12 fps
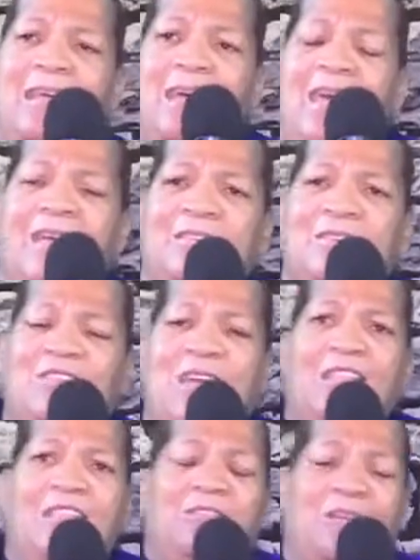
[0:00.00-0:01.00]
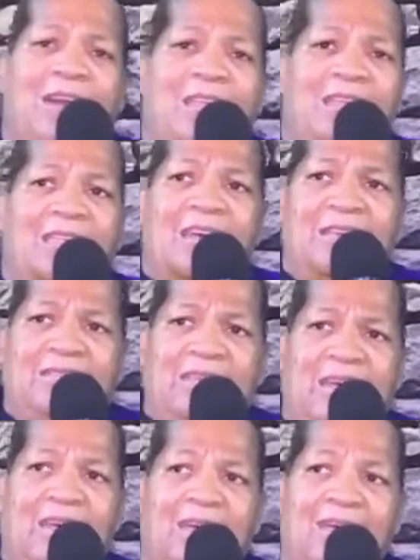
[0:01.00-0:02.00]
and, and, so they look at it like
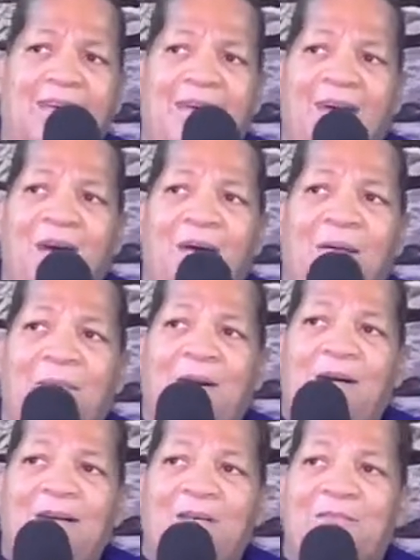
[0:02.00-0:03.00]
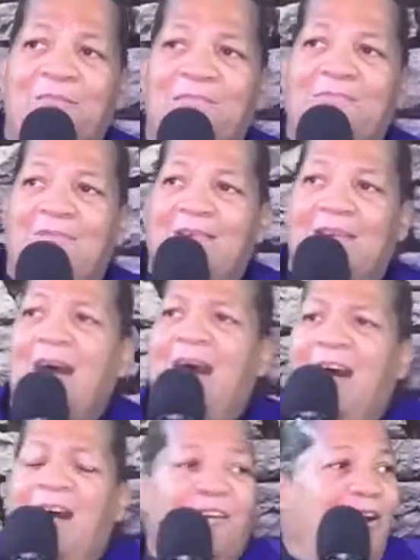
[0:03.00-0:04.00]
that. Mm. But
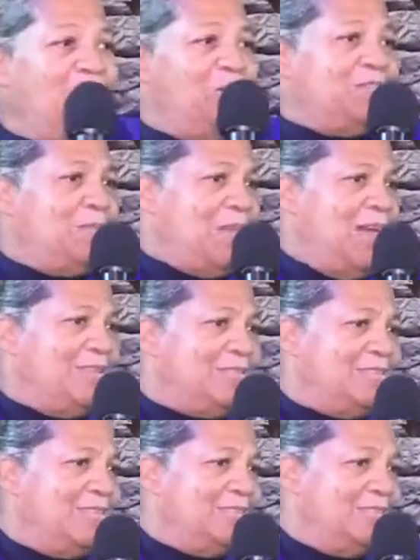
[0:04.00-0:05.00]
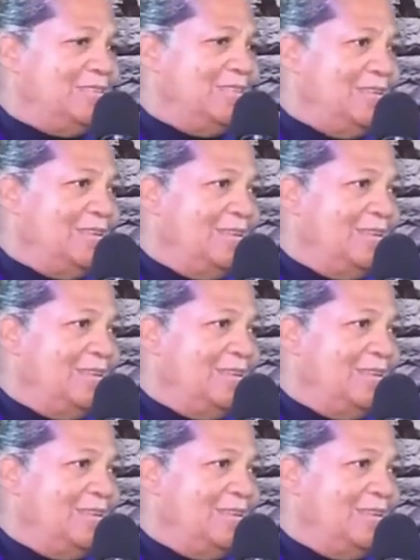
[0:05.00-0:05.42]
God calls the pastors. Yes,